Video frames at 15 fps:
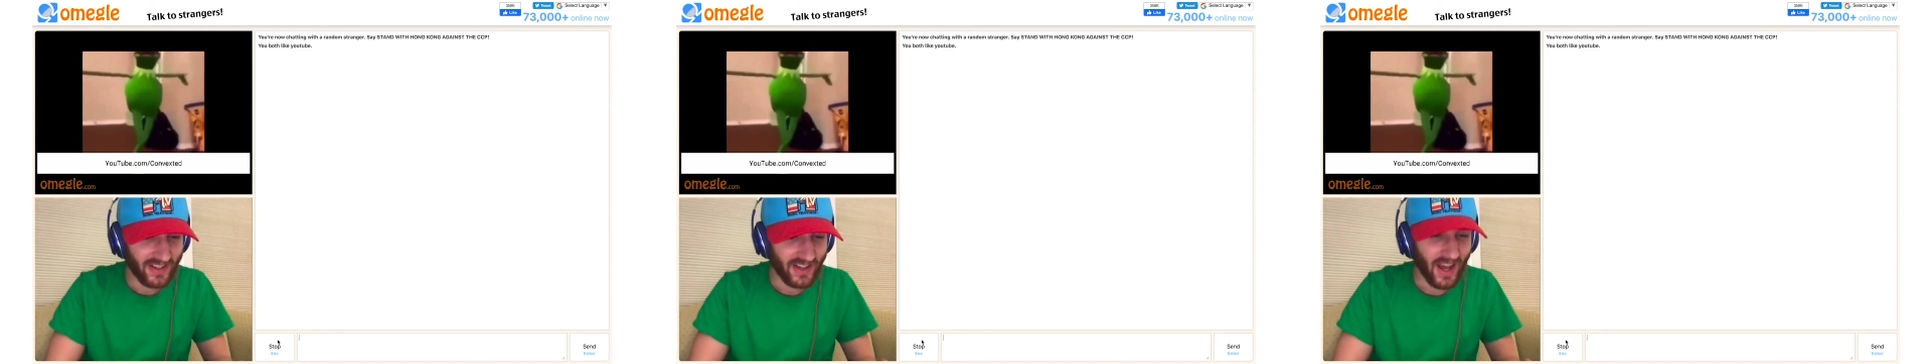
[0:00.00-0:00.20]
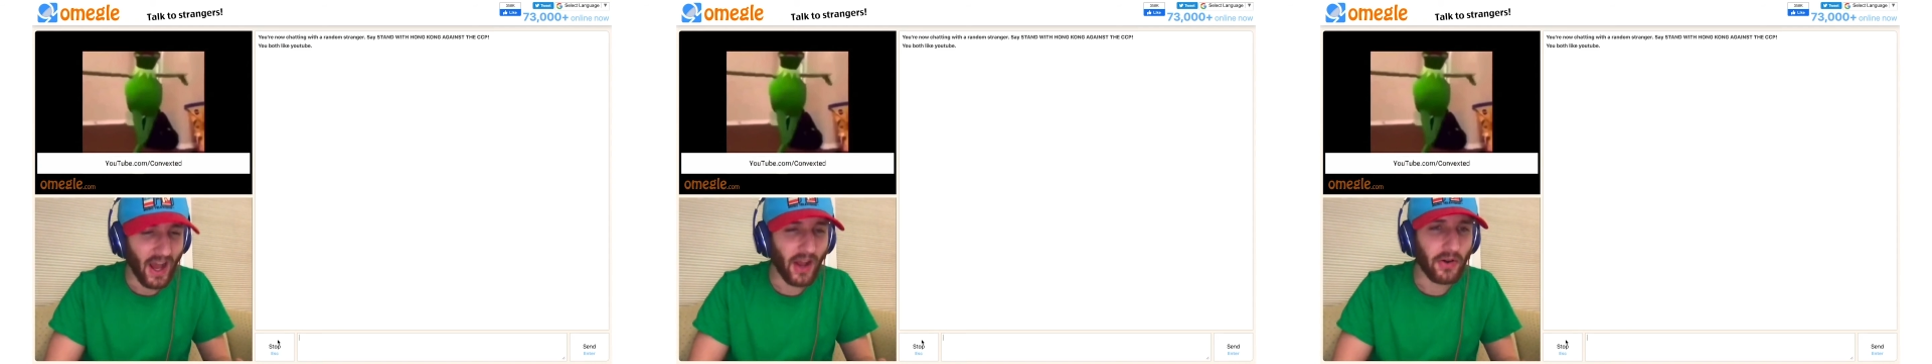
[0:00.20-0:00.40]

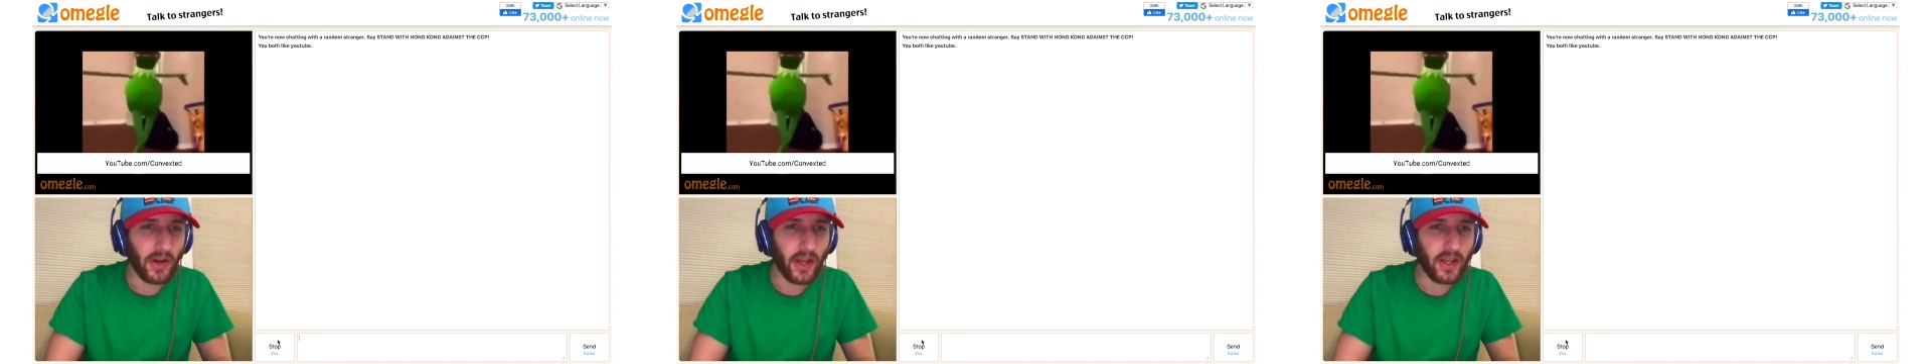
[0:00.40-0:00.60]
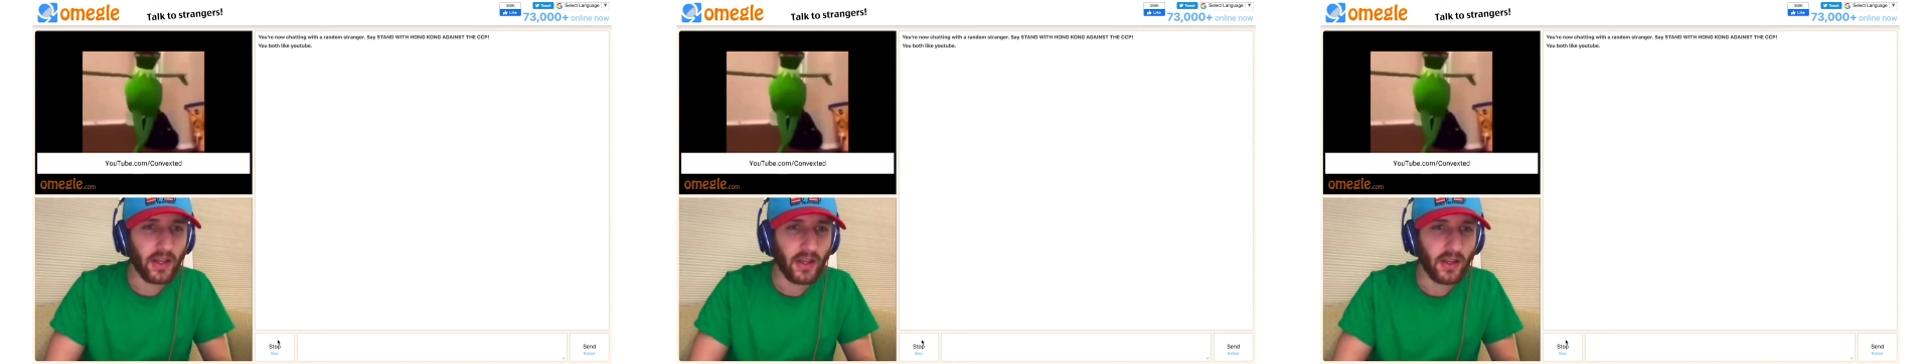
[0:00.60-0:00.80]

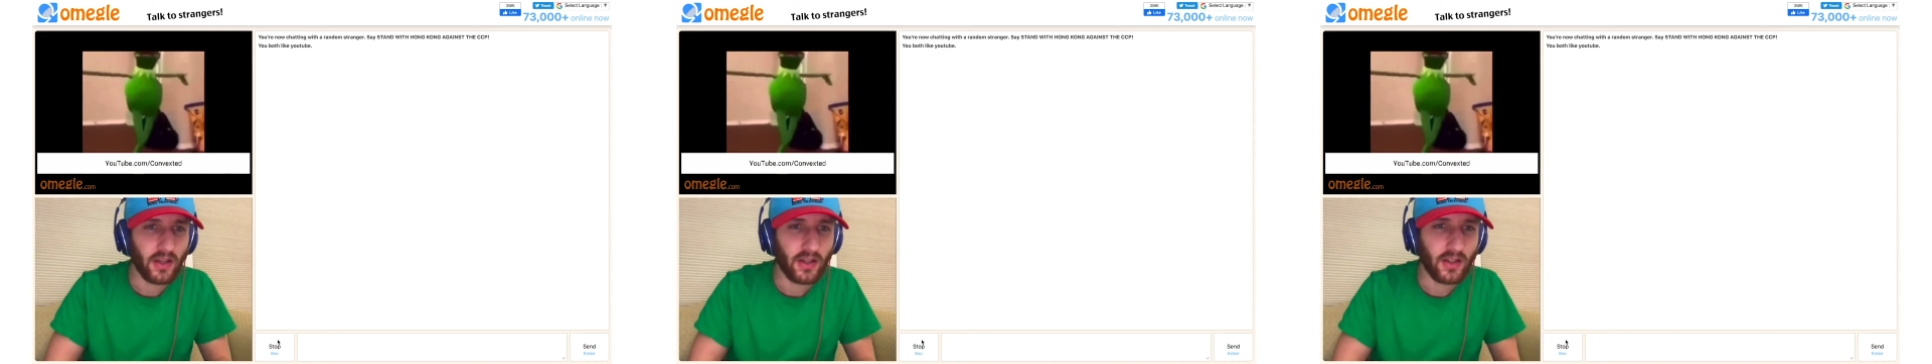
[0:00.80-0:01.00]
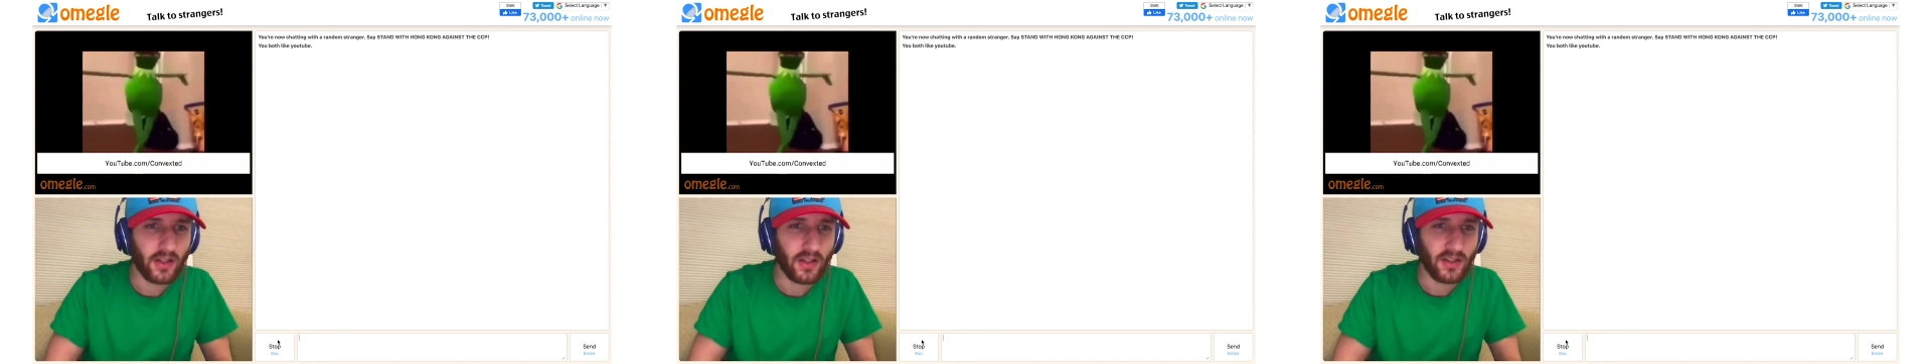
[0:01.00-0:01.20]
Harry,
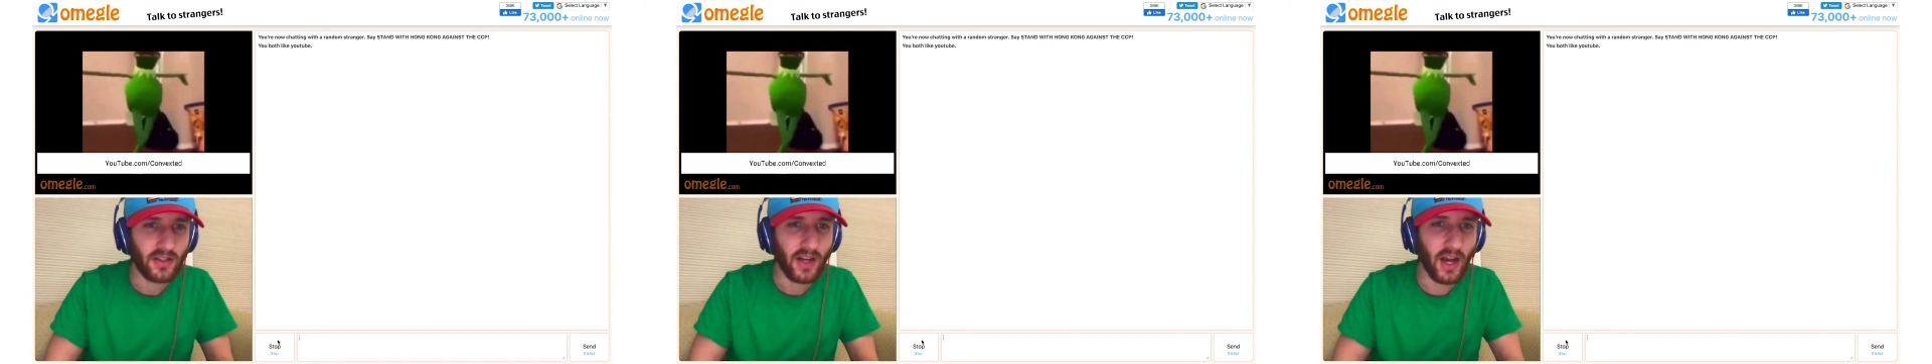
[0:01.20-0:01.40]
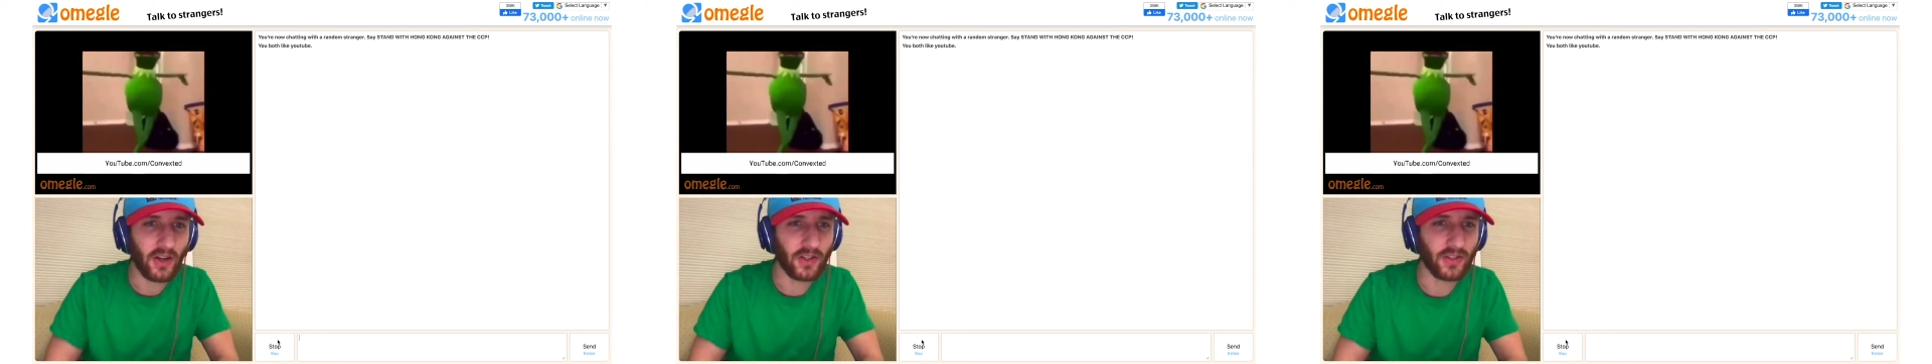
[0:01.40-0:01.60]

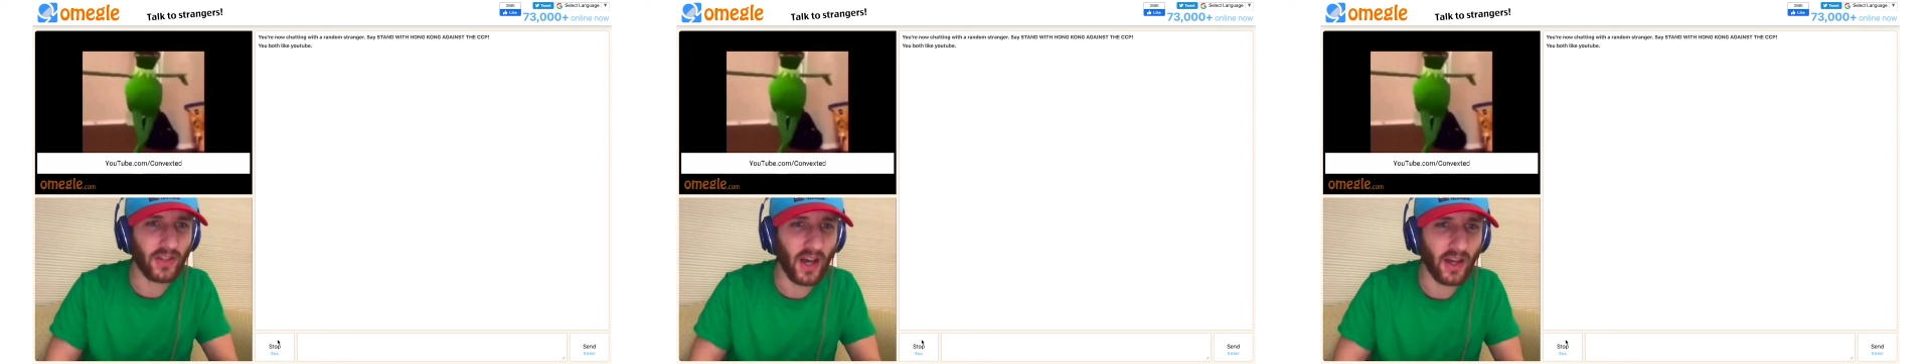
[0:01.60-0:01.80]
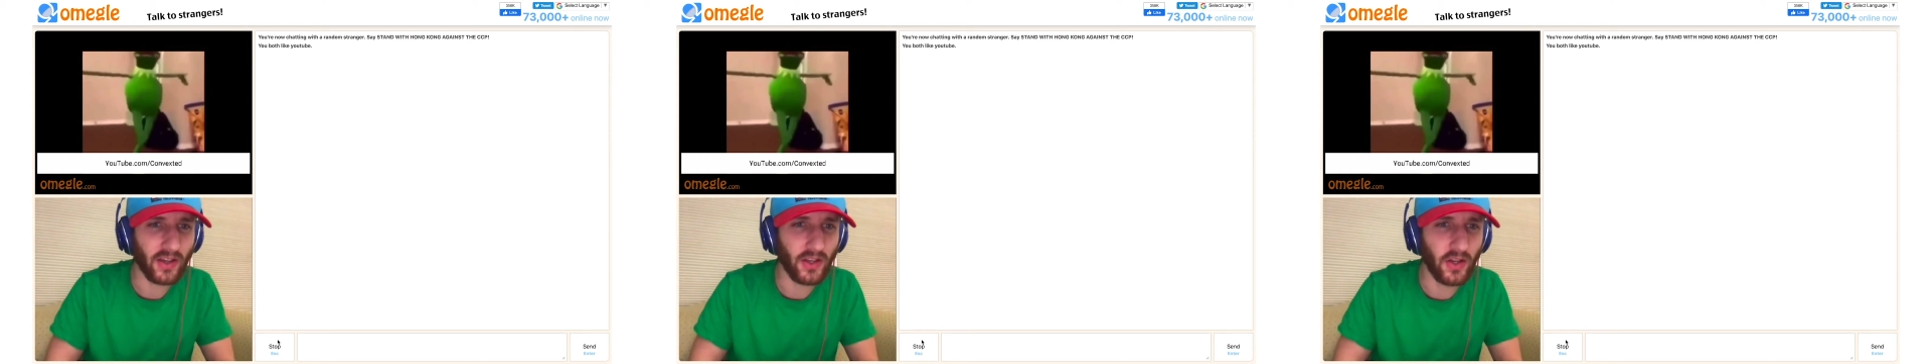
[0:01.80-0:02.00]
Harry, is
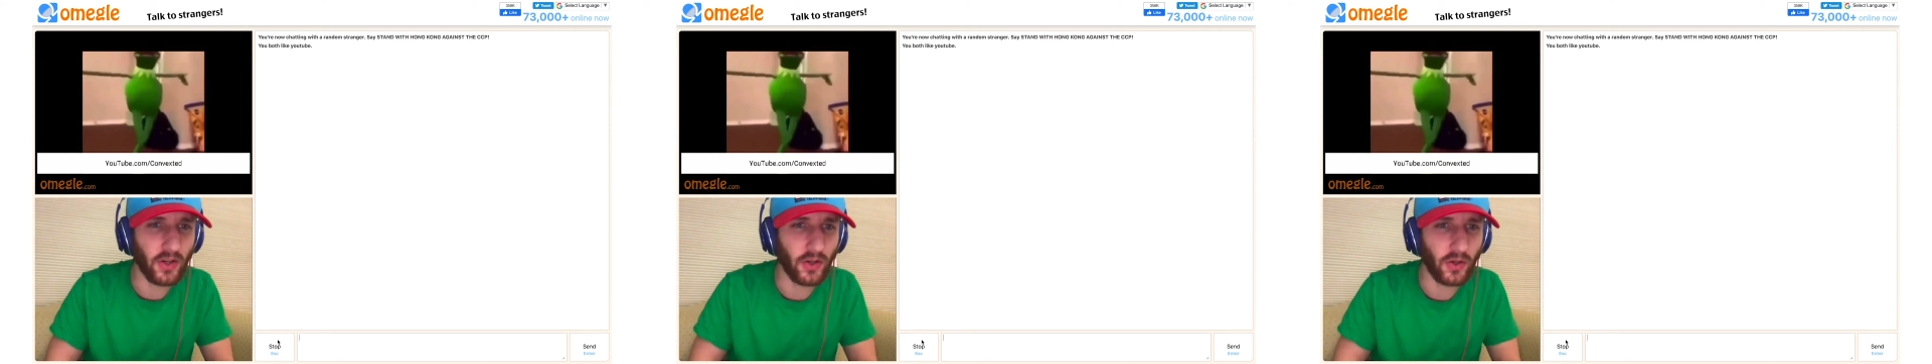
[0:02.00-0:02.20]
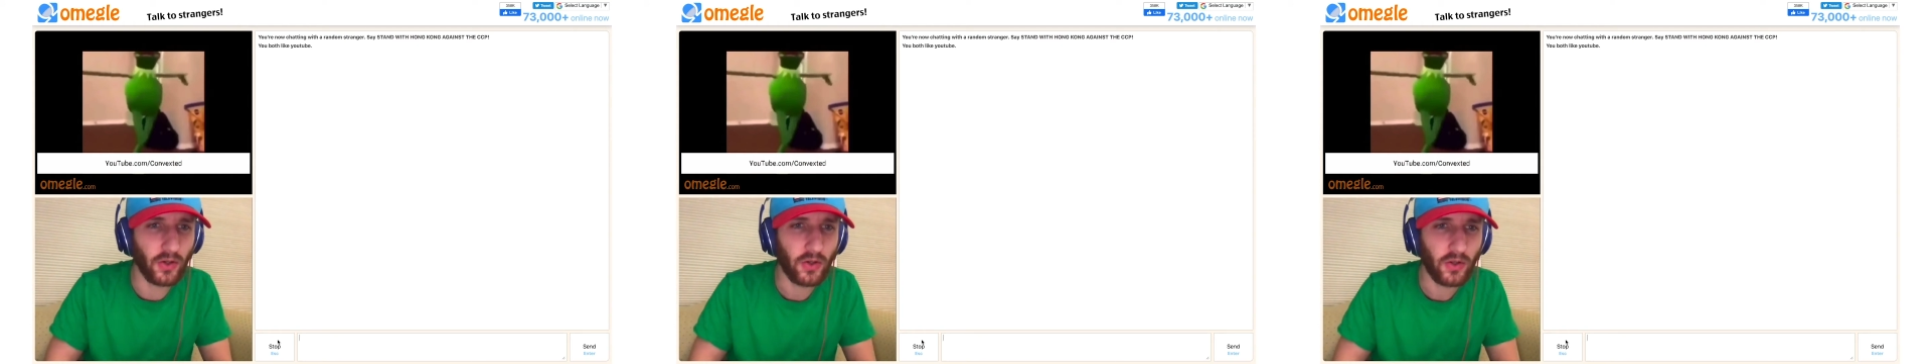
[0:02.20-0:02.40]
that
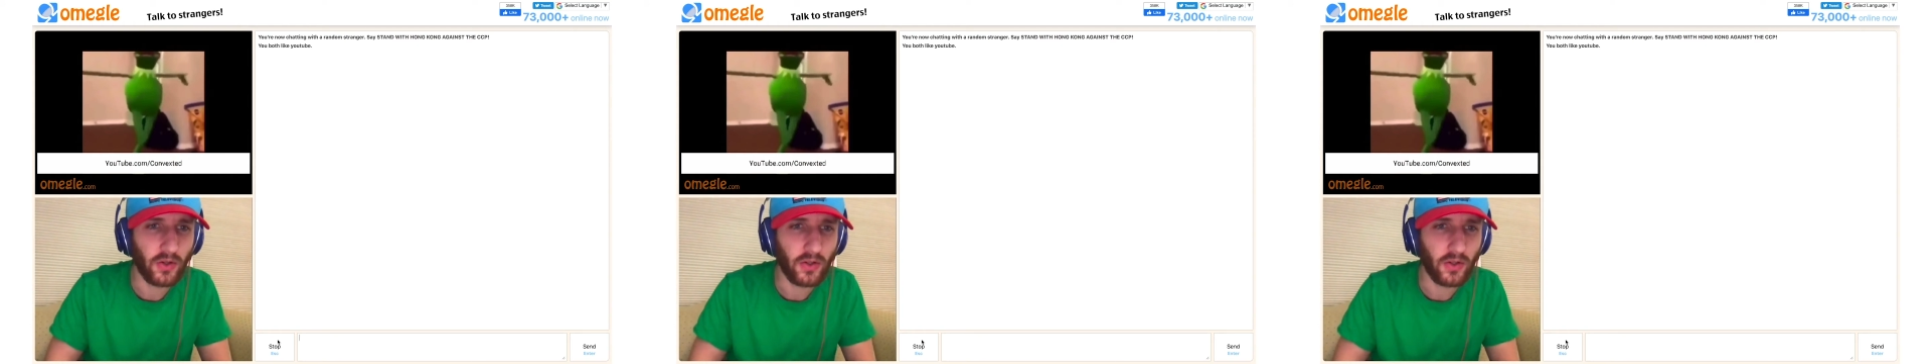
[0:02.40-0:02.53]
you?